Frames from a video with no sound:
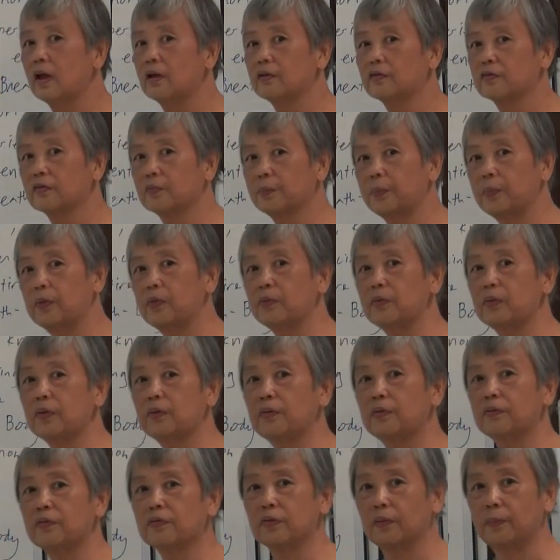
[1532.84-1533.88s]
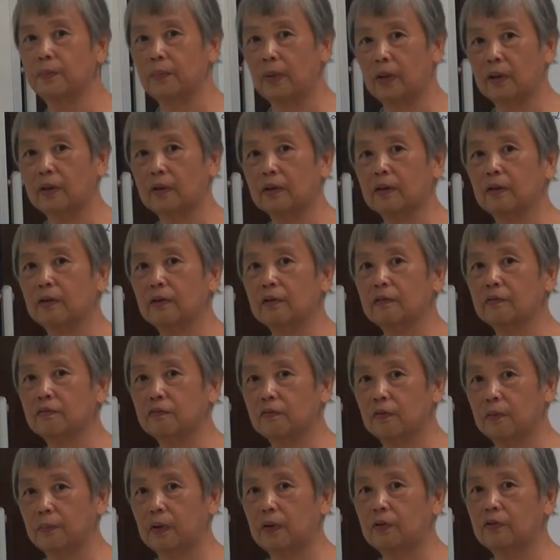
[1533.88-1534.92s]
experience the mental
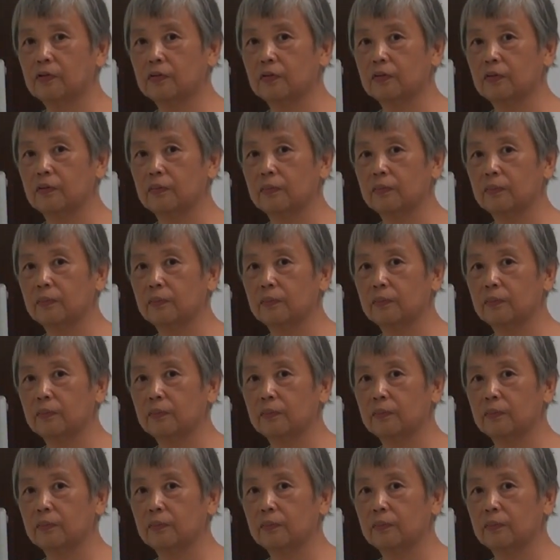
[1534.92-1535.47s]
formation.